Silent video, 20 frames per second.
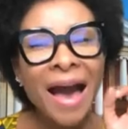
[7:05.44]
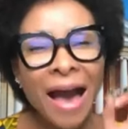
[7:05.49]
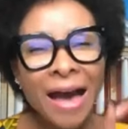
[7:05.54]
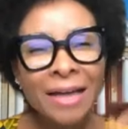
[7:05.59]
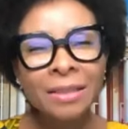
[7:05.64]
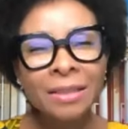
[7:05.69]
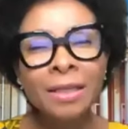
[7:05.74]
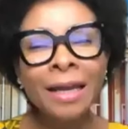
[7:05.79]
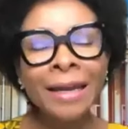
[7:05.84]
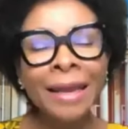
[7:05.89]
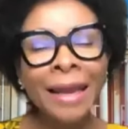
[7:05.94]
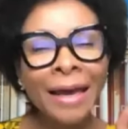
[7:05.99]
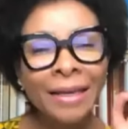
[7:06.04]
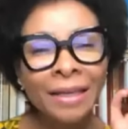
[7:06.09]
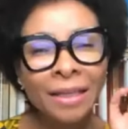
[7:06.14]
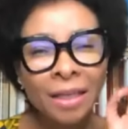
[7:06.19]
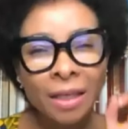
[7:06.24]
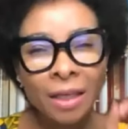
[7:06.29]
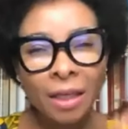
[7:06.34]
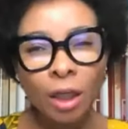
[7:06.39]

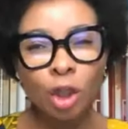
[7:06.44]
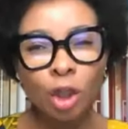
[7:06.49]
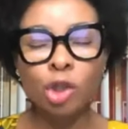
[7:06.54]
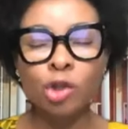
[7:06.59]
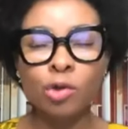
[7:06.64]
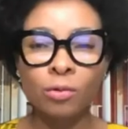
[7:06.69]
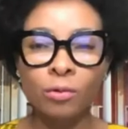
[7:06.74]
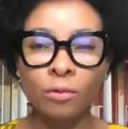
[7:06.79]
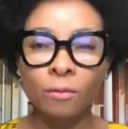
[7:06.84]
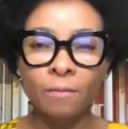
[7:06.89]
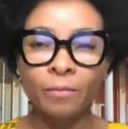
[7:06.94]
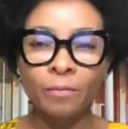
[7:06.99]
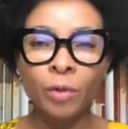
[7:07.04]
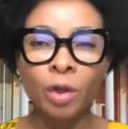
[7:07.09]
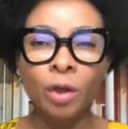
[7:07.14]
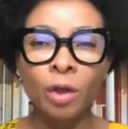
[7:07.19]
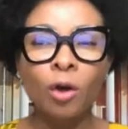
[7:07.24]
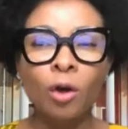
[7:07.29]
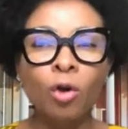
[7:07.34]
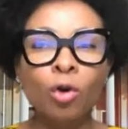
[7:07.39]
underlying issue
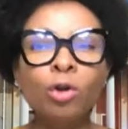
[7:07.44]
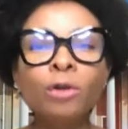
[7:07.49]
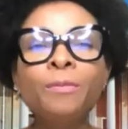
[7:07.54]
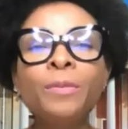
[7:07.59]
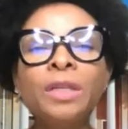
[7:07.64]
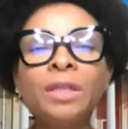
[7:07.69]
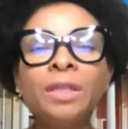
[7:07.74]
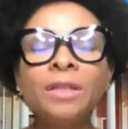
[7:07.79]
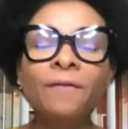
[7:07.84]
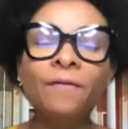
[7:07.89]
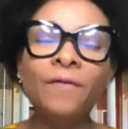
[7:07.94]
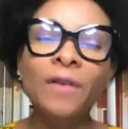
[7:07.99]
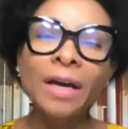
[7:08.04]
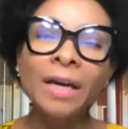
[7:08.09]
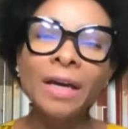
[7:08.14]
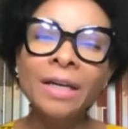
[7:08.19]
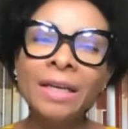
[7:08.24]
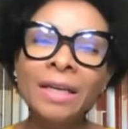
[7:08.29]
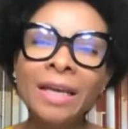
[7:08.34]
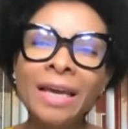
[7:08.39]
could be
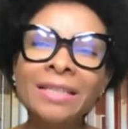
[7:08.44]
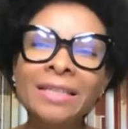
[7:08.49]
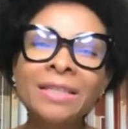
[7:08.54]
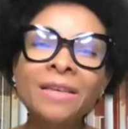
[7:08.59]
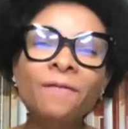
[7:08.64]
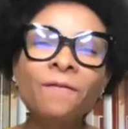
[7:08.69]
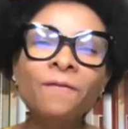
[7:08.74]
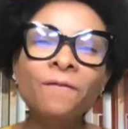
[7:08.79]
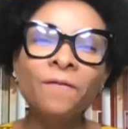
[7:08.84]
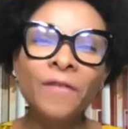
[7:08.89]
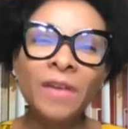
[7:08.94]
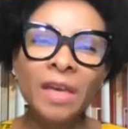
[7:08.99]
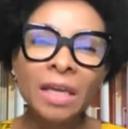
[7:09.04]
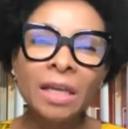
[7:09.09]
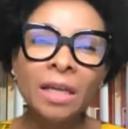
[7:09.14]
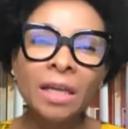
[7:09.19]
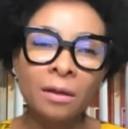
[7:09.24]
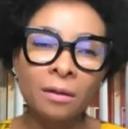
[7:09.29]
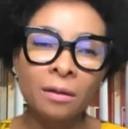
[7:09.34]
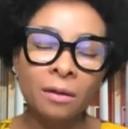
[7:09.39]
defined as a
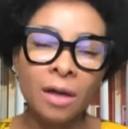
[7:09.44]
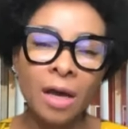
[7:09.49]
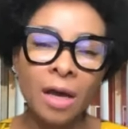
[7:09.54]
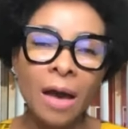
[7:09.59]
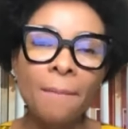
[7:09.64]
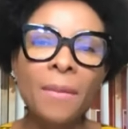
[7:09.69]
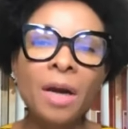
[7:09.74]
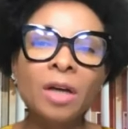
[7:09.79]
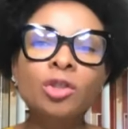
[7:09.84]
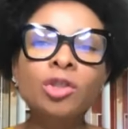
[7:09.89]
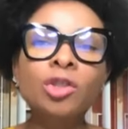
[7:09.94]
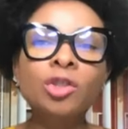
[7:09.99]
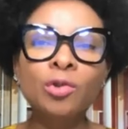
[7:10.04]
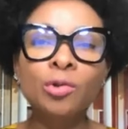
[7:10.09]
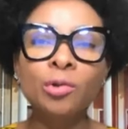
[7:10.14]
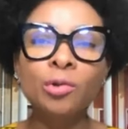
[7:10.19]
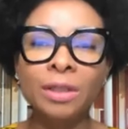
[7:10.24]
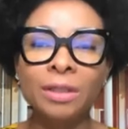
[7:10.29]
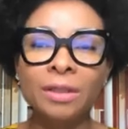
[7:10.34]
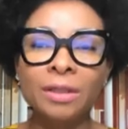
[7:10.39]
feeling among
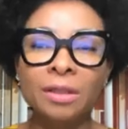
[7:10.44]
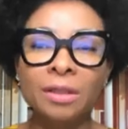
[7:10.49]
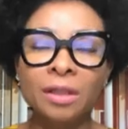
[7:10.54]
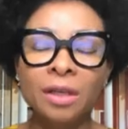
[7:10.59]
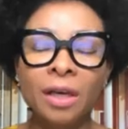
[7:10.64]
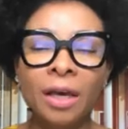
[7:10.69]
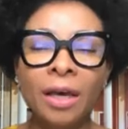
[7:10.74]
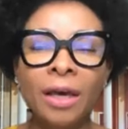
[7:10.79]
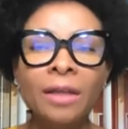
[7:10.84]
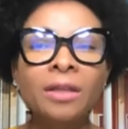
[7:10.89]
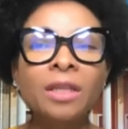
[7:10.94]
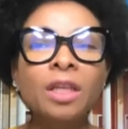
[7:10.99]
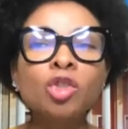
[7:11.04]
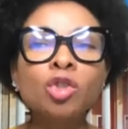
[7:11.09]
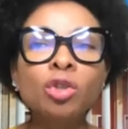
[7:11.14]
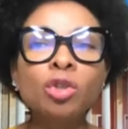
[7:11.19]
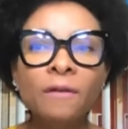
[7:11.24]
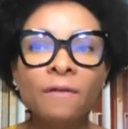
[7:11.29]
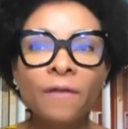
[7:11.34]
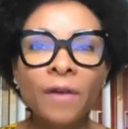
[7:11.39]
students that
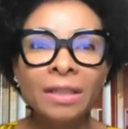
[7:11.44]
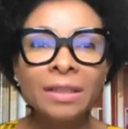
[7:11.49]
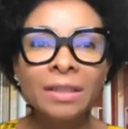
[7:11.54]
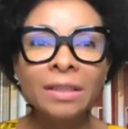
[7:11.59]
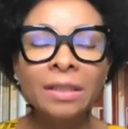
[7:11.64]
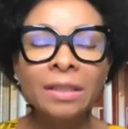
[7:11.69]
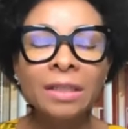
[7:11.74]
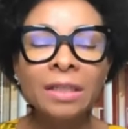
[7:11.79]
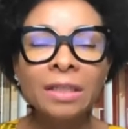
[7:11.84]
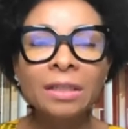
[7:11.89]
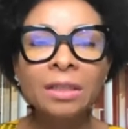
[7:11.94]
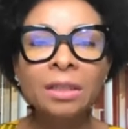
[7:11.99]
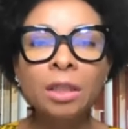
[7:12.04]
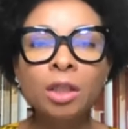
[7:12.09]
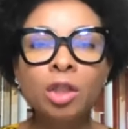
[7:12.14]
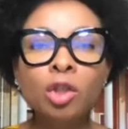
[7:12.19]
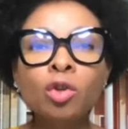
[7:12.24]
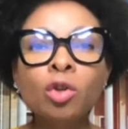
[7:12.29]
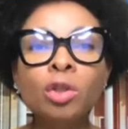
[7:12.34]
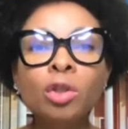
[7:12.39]
universities
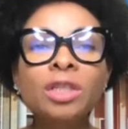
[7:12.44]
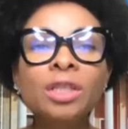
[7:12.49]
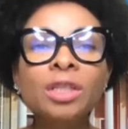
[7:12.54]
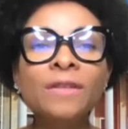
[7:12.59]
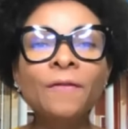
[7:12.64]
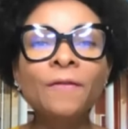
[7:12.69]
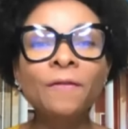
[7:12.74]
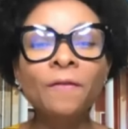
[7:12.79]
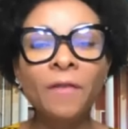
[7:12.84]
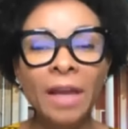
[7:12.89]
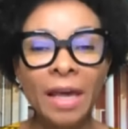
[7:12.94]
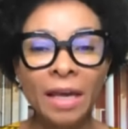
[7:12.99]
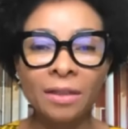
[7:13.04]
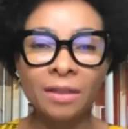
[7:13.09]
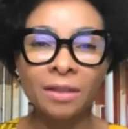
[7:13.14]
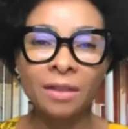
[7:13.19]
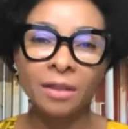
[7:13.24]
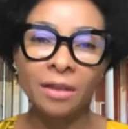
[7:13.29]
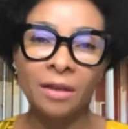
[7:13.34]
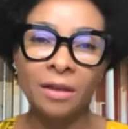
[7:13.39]
did not
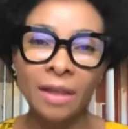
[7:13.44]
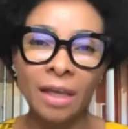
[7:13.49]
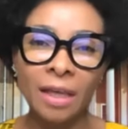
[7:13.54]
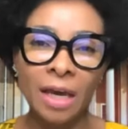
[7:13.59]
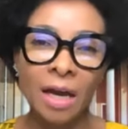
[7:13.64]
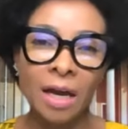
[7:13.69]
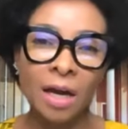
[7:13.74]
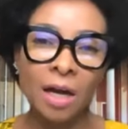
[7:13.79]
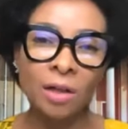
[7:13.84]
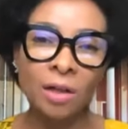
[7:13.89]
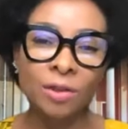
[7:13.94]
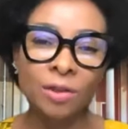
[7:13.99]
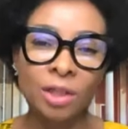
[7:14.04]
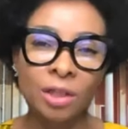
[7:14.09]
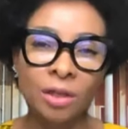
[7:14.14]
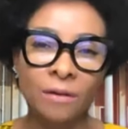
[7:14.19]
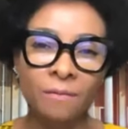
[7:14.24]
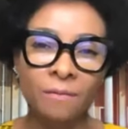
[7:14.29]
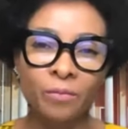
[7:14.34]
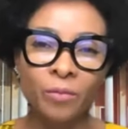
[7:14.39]
reflect their
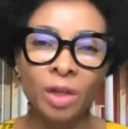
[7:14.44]
culture,